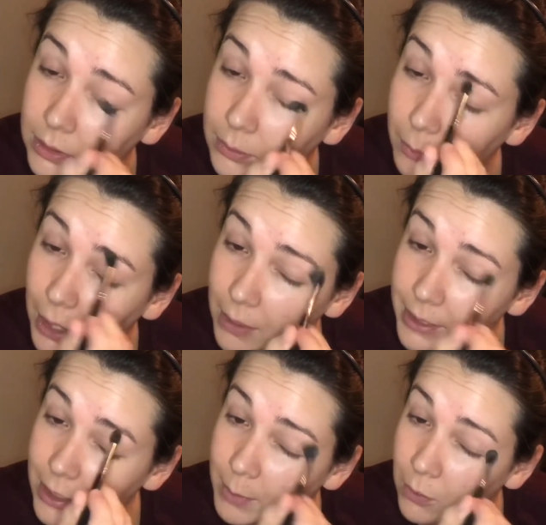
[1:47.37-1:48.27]
You'll probably
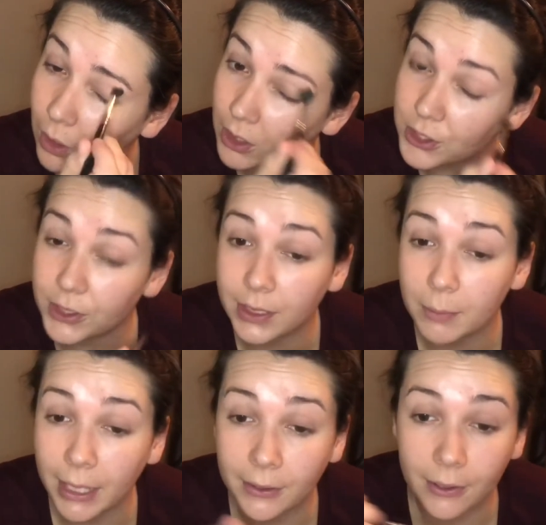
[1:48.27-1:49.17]
hear my washer in the
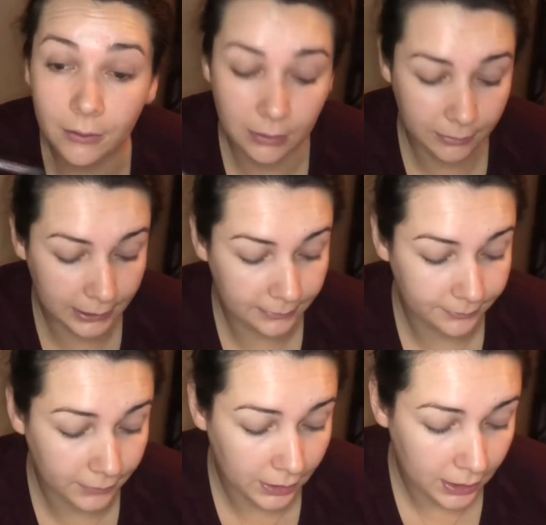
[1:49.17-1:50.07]
background, but
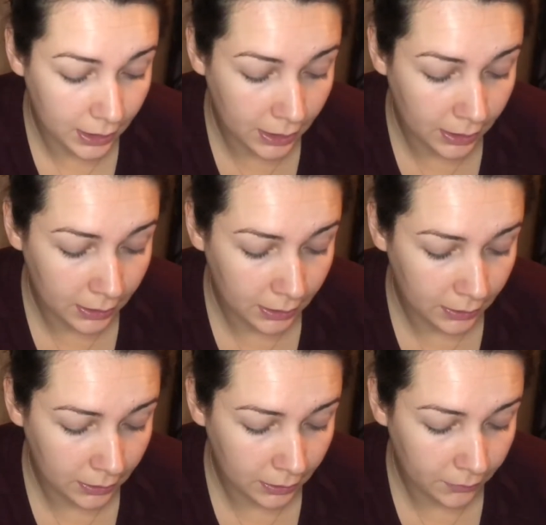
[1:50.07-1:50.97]

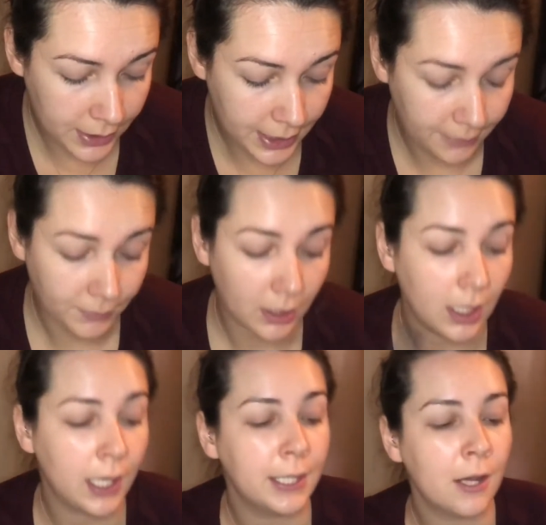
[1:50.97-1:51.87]
we'll see.
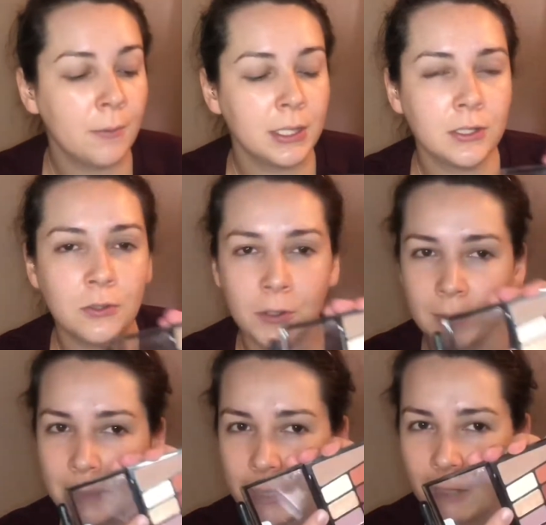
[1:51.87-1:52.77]
Alright, now I'm going to go in with
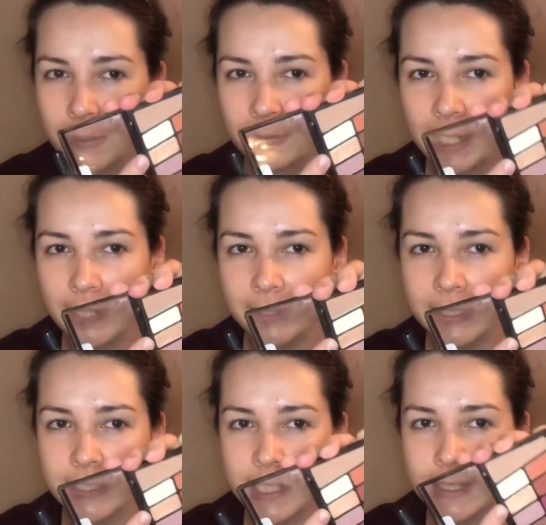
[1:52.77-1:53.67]
my brow bone highlight
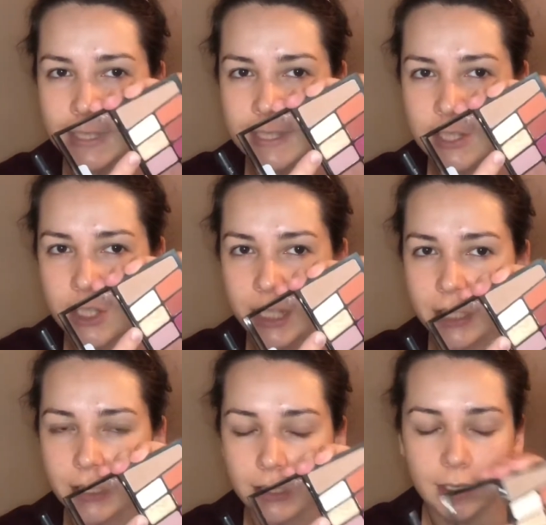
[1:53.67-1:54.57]
and take this shade.